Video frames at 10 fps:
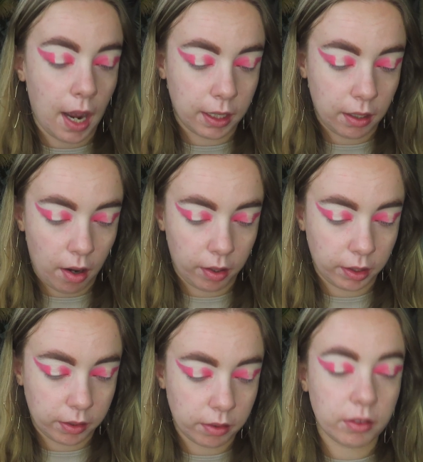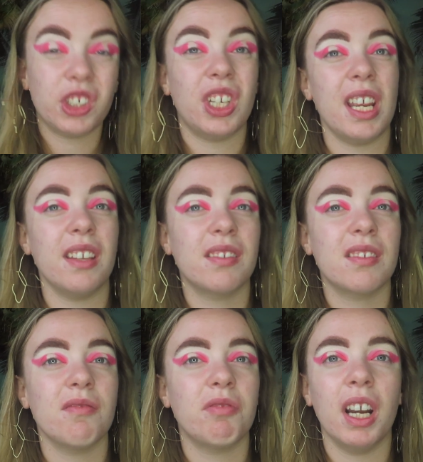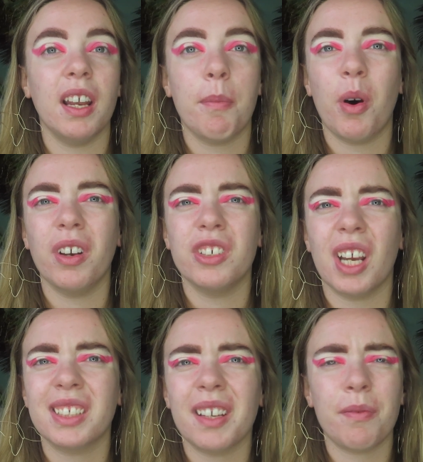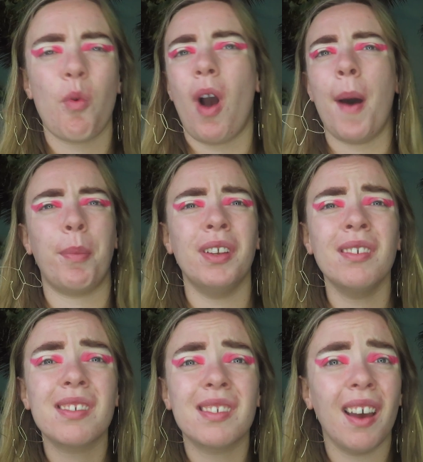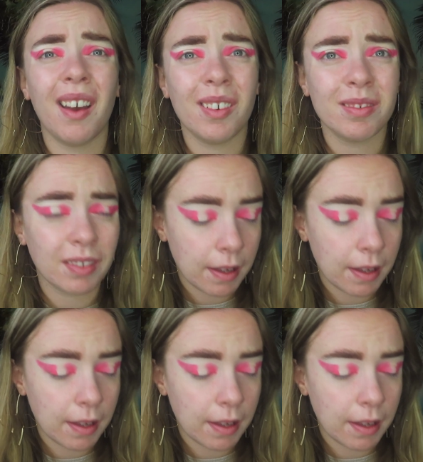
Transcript: and like, she is really apologetic for what happened. So